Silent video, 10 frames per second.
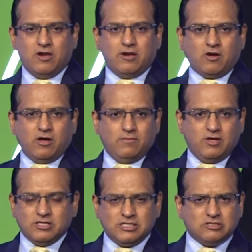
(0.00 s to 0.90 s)
economy
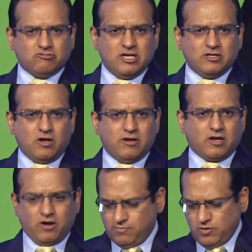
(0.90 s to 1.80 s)
or a $6 trillion
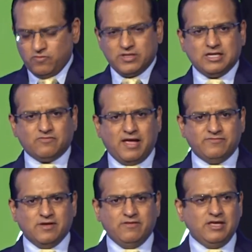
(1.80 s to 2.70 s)
economy over the next five,
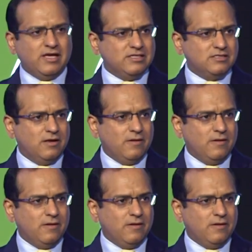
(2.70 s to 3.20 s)
seven years,